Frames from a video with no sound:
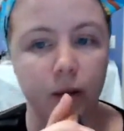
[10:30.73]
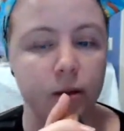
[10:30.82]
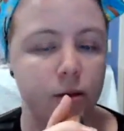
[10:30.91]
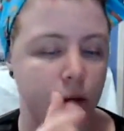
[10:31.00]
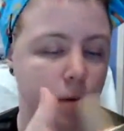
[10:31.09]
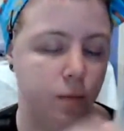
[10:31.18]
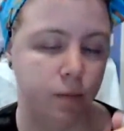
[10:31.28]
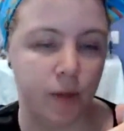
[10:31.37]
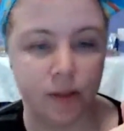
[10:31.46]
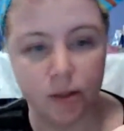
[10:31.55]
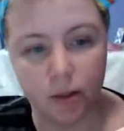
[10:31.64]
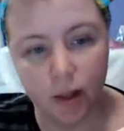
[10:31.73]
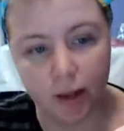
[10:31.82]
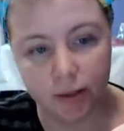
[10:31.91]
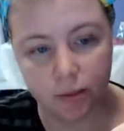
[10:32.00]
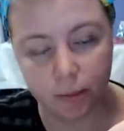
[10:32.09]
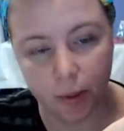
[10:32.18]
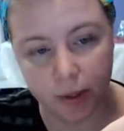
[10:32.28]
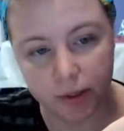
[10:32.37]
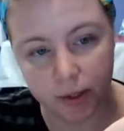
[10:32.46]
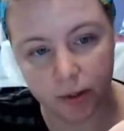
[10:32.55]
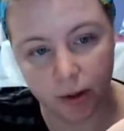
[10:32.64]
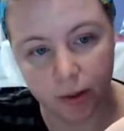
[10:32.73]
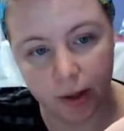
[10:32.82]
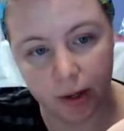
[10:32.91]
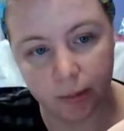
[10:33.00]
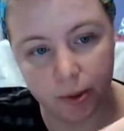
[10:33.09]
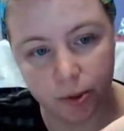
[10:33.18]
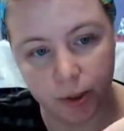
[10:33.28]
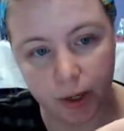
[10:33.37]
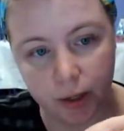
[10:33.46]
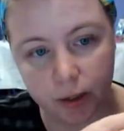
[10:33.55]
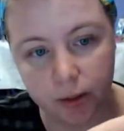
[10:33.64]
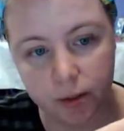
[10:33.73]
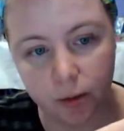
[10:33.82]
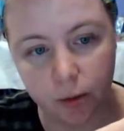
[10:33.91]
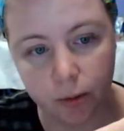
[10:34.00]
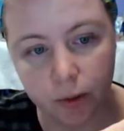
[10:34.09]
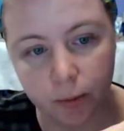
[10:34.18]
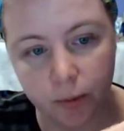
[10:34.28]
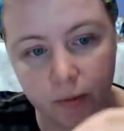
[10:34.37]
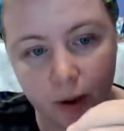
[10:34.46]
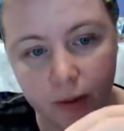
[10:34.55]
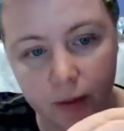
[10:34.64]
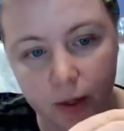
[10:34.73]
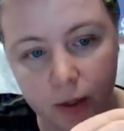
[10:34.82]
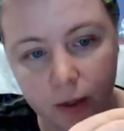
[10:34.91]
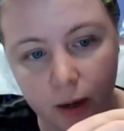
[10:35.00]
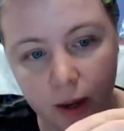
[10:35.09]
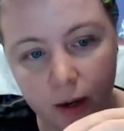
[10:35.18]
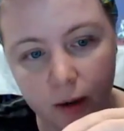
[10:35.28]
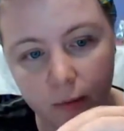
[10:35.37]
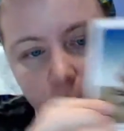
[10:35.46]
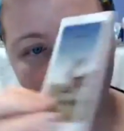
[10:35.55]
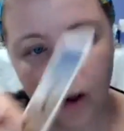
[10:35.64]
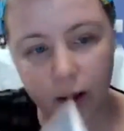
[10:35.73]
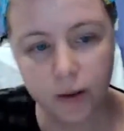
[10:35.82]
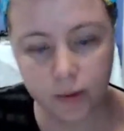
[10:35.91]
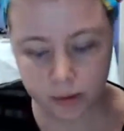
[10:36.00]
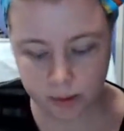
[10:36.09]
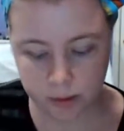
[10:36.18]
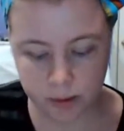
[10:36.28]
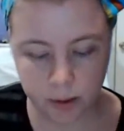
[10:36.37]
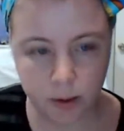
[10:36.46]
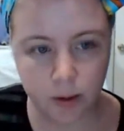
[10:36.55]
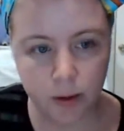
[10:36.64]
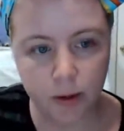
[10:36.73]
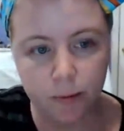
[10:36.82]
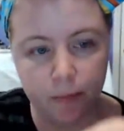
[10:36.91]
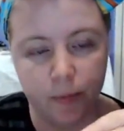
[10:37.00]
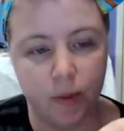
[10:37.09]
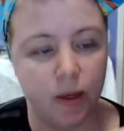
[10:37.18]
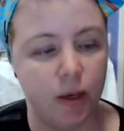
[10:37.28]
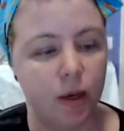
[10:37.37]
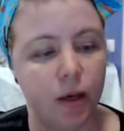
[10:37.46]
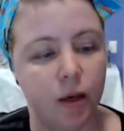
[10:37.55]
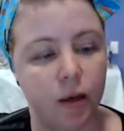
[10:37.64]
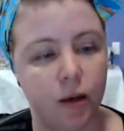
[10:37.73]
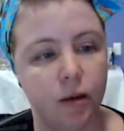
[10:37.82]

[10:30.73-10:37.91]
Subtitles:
So that's the last place I saw that imagery. So then we've got the Knight of Wands, the